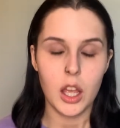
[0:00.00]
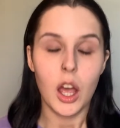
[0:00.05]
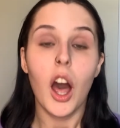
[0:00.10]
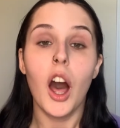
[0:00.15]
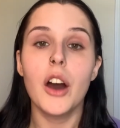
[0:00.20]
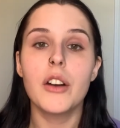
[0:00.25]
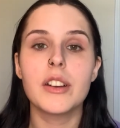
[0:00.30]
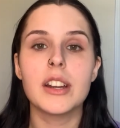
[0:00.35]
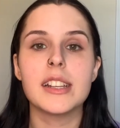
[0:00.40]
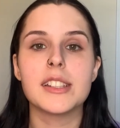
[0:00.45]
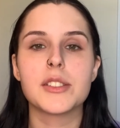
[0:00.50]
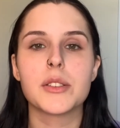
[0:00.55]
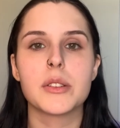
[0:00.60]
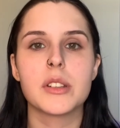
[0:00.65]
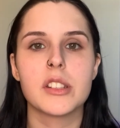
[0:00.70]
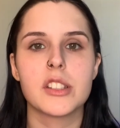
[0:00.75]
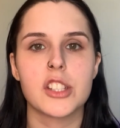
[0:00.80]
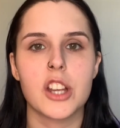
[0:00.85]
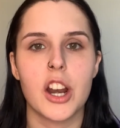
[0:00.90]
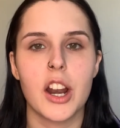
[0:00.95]
Alright, so
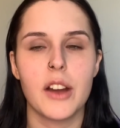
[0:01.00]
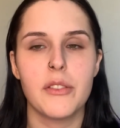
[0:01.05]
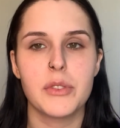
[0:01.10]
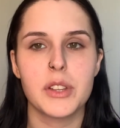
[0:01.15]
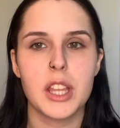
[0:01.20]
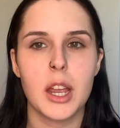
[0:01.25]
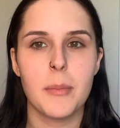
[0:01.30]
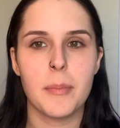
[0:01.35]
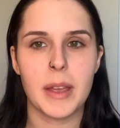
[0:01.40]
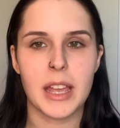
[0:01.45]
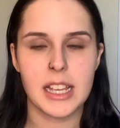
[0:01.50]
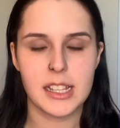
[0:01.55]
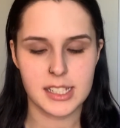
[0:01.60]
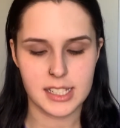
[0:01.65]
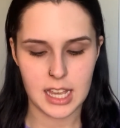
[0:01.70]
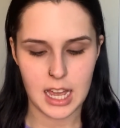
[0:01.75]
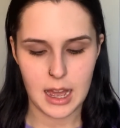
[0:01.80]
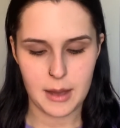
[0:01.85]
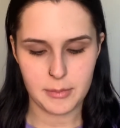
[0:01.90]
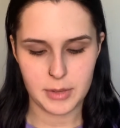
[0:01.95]
to start off with our
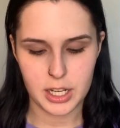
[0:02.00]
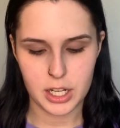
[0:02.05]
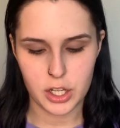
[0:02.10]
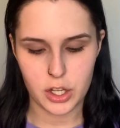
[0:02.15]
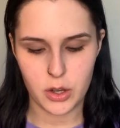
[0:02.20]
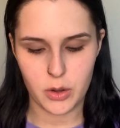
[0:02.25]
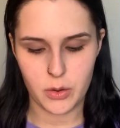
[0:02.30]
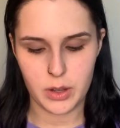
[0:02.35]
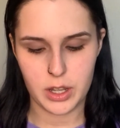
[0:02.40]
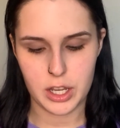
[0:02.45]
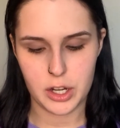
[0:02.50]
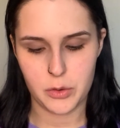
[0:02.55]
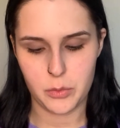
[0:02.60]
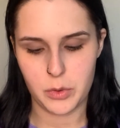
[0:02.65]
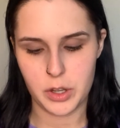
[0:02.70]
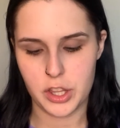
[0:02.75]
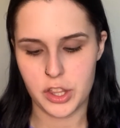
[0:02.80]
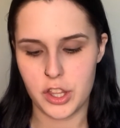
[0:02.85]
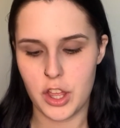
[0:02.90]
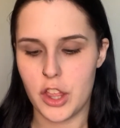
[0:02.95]
base, I'm going to go in
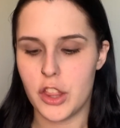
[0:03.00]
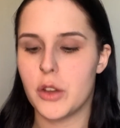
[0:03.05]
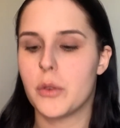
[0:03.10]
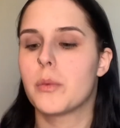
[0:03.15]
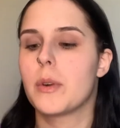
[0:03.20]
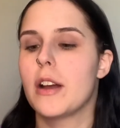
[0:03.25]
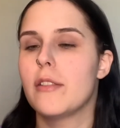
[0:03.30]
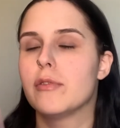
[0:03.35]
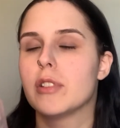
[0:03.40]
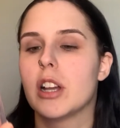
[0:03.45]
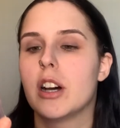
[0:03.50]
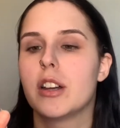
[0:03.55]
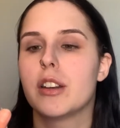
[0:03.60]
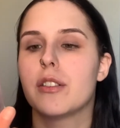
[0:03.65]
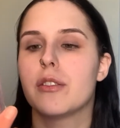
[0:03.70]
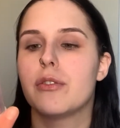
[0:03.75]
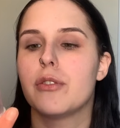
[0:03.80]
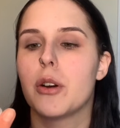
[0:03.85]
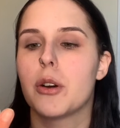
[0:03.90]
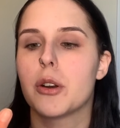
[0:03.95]
with the
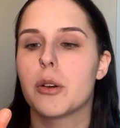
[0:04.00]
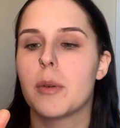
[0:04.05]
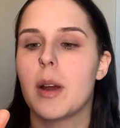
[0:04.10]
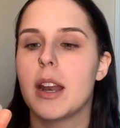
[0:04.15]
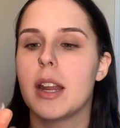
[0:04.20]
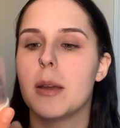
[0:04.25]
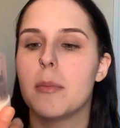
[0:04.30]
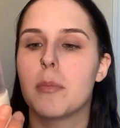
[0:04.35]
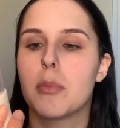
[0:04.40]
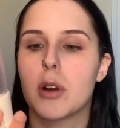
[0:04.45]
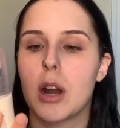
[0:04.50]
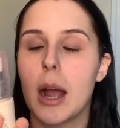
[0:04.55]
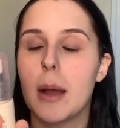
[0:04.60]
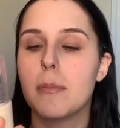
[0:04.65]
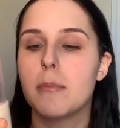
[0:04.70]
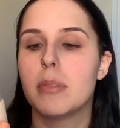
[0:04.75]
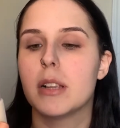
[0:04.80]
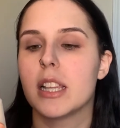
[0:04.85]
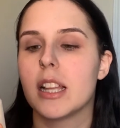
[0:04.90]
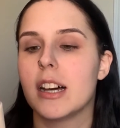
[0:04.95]
Revlon Photo Ready
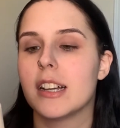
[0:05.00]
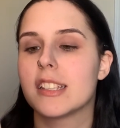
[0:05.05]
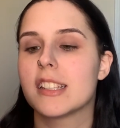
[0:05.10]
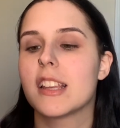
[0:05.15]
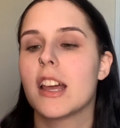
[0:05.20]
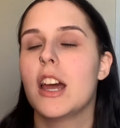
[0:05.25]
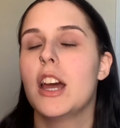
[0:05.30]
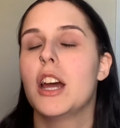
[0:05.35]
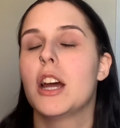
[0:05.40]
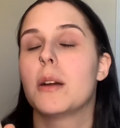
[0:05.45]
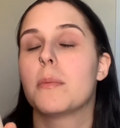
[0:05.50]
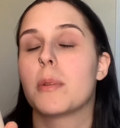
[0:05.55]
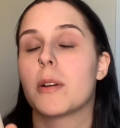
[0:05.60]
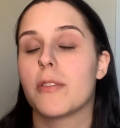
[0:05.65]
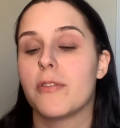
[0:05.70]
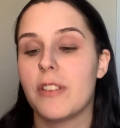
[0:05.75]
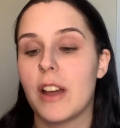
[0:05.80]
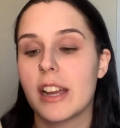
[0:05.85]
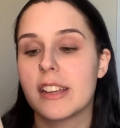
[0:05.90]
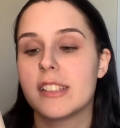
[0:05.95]
Prime Plus
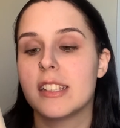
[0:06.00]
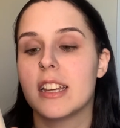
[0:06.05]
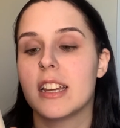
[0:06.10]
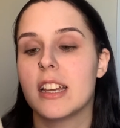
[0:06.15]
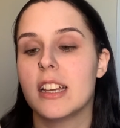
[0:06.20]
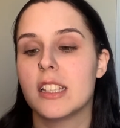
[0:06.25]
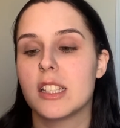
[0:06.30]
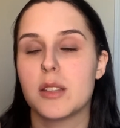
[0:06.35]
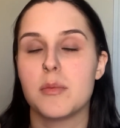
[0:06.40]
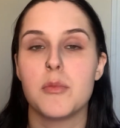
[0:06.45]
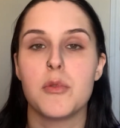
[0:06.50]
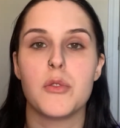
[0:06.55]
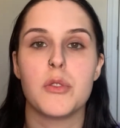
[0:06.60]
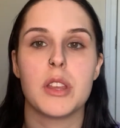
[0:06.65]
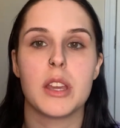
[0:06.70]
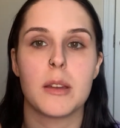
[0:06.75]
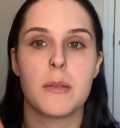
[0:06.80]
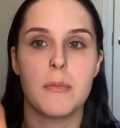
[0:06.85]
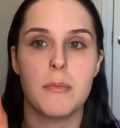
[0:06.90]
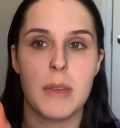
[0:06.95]
Perfecting and
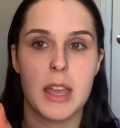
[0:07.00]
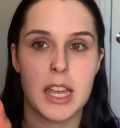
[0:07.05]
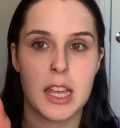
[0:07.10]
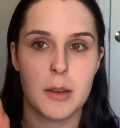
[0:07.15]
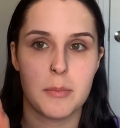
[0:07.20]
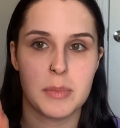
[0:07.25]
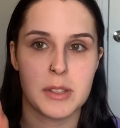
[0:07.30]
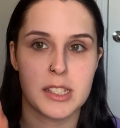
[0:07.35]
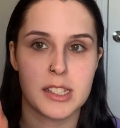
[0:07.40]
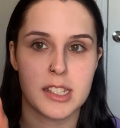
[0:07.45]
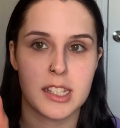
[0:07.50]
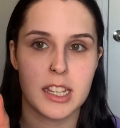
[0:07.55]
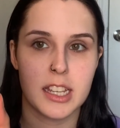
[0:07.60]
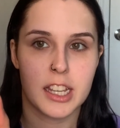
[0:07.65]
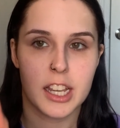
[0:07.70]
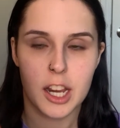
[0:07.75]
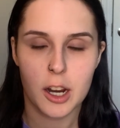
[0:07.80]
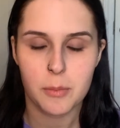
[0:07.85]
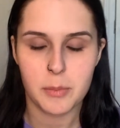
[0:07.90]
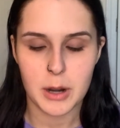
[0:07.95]
Smoothing Makeup and
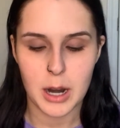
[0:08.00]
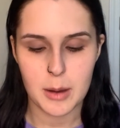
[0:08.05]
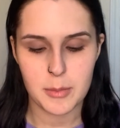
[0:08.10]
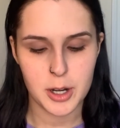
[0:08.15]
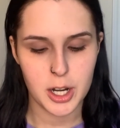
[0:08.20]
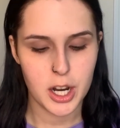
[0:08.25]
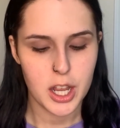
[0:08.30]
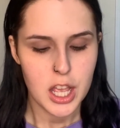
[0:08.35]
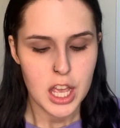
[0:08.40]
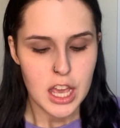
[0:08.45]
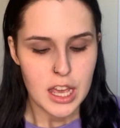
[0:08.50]
Skincare Primer.